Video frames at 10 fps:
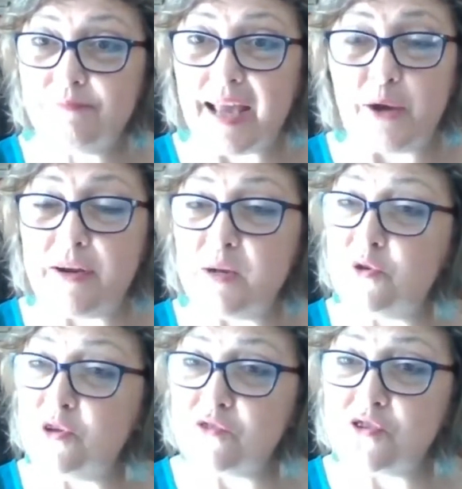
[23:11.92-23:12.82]
I read a
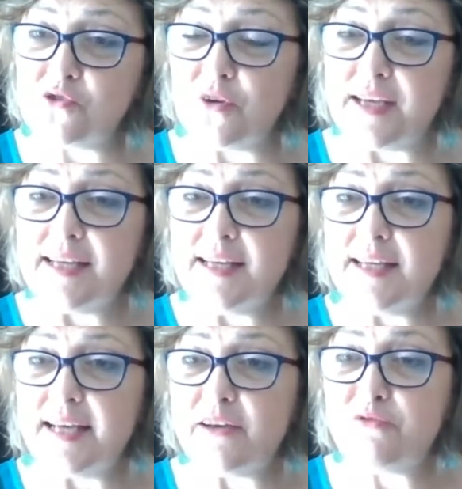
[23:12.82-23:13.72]
beautiful story
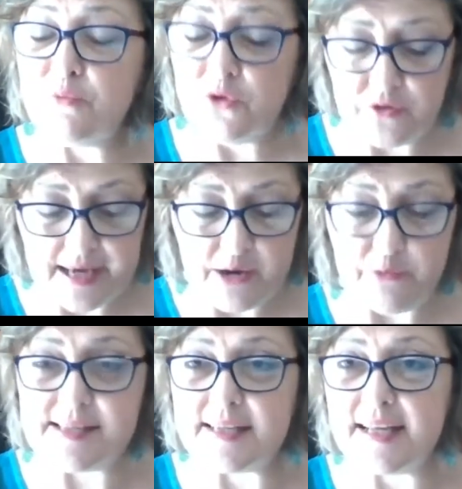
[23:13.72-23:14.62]
from the UK
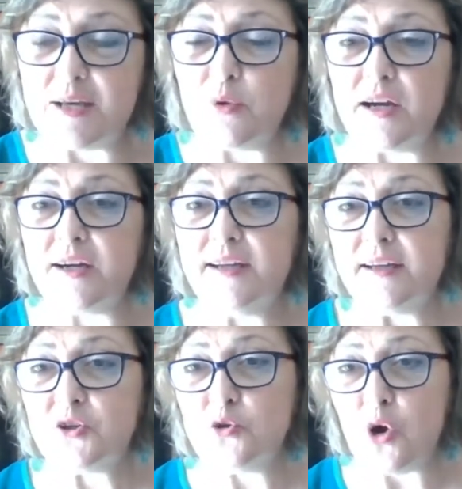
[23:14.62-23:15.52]
recently where
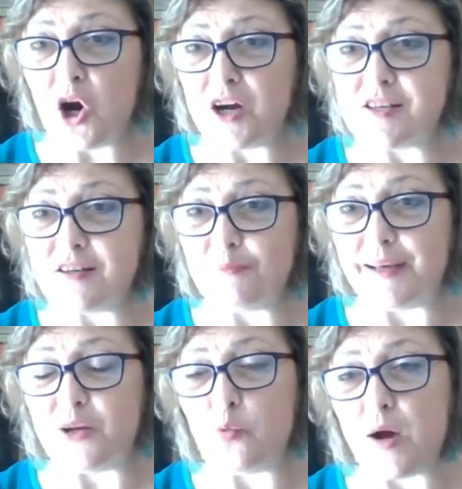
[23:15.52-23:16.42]
2 hearts are
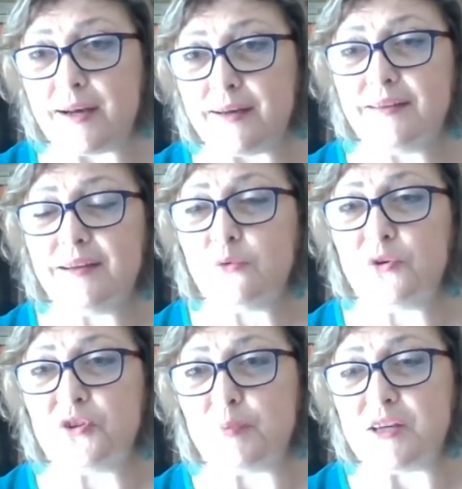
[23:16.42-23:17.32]
made, one
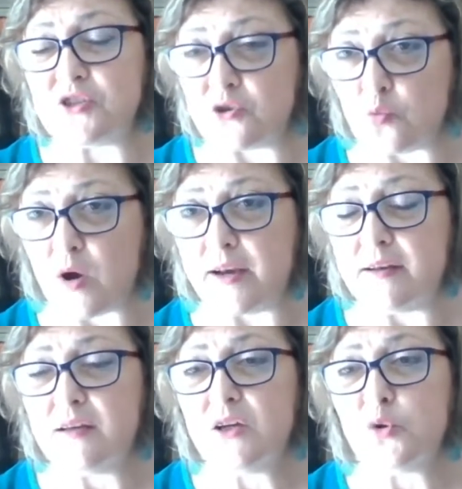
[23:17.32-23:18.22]
with the patient,
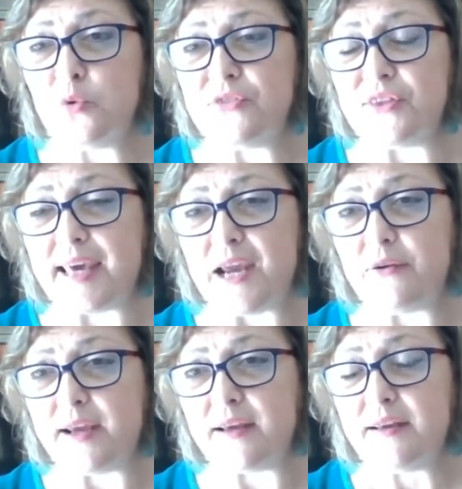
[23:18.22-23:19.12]
one with the
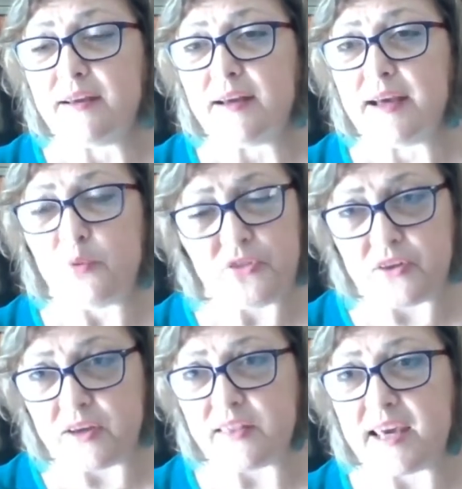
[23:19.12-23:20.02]

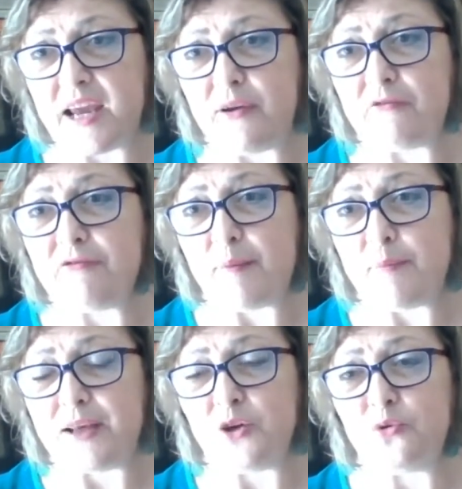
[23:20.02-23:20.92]
caring
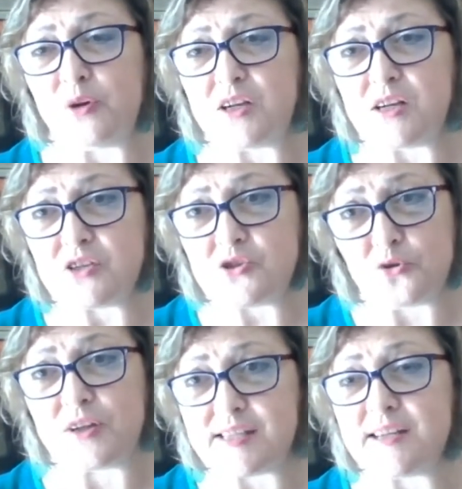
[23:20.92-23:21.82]
family who are so
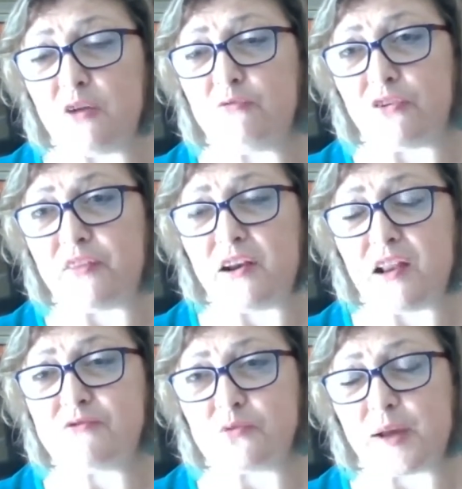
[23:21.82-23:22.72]
concerned for their
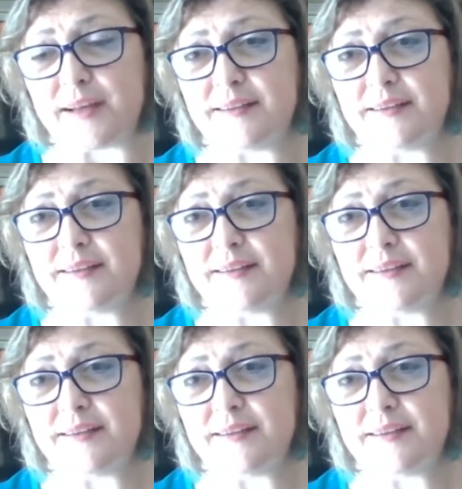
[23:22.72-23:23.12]
loved one.